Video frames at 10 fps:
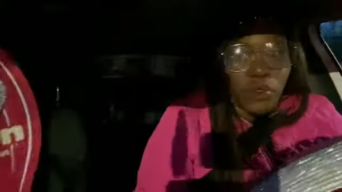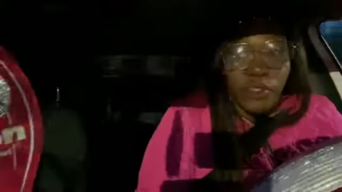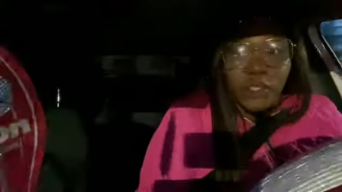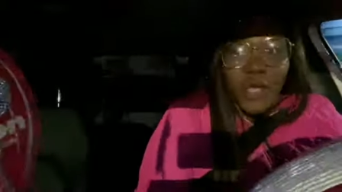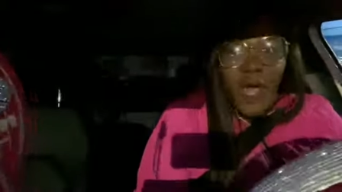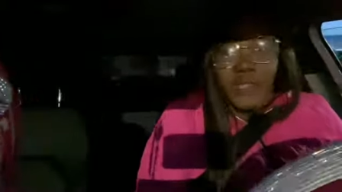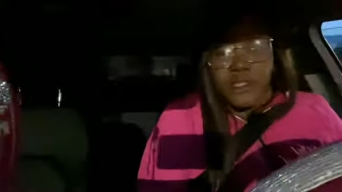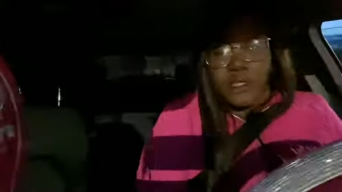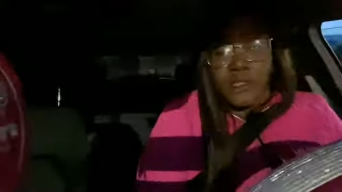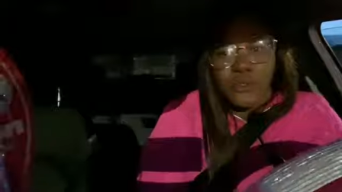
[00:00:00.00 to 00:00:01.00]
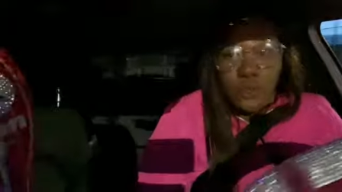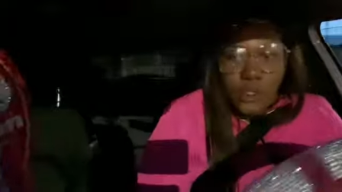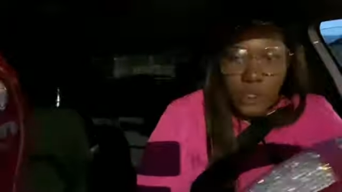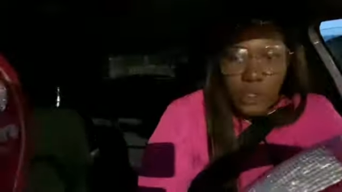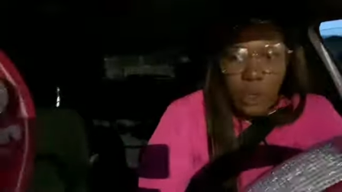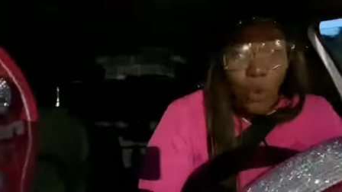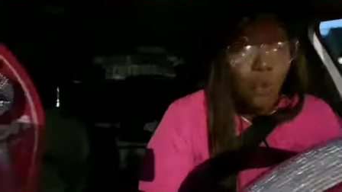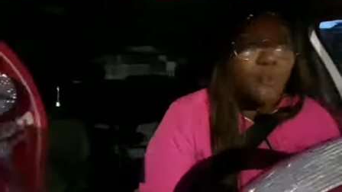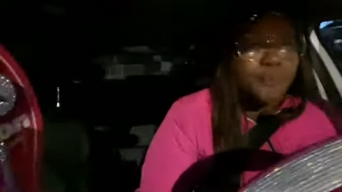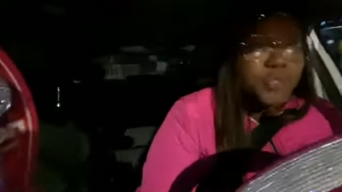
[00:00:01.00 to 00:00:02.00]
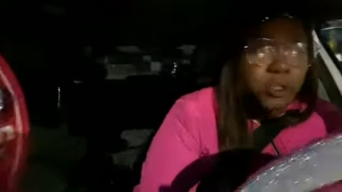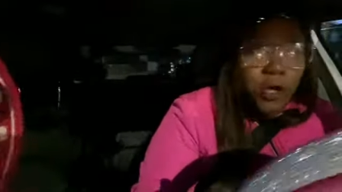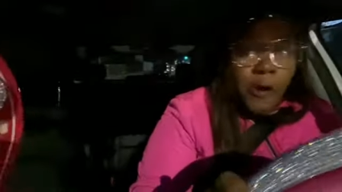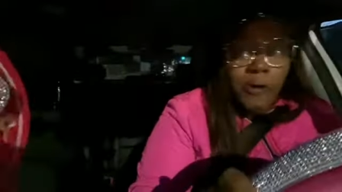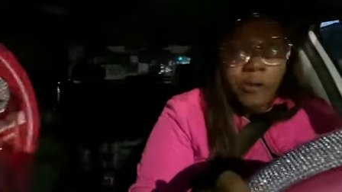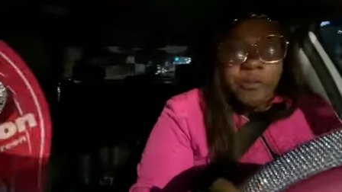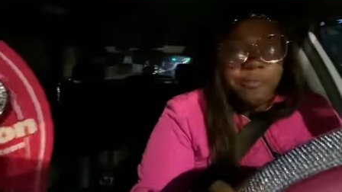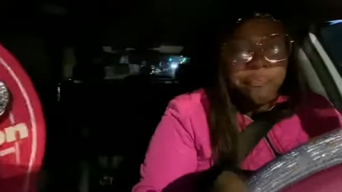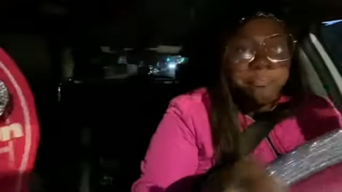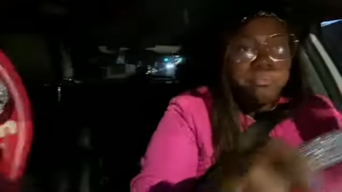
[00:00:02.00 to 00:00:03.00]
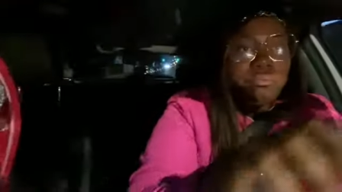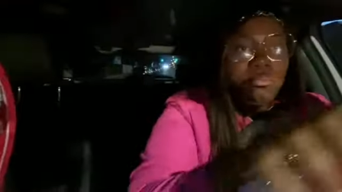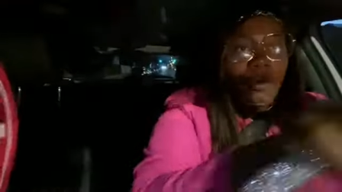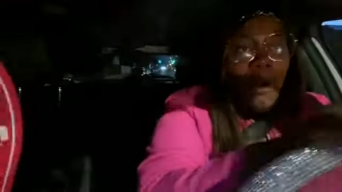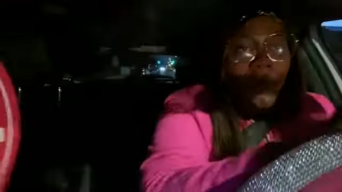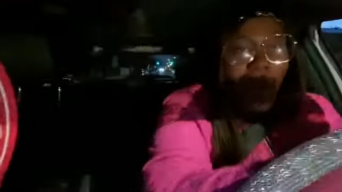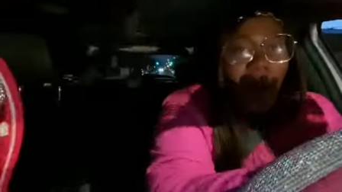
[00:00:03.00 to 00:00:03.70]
or just accidents or just oops. But